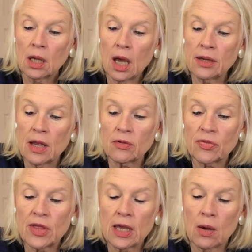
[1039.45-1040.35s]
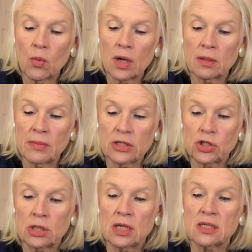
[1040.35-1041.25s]
Another thing I want to
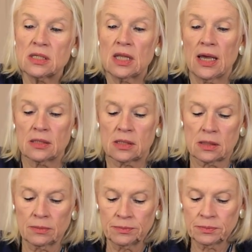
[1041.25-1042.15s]
mention is this,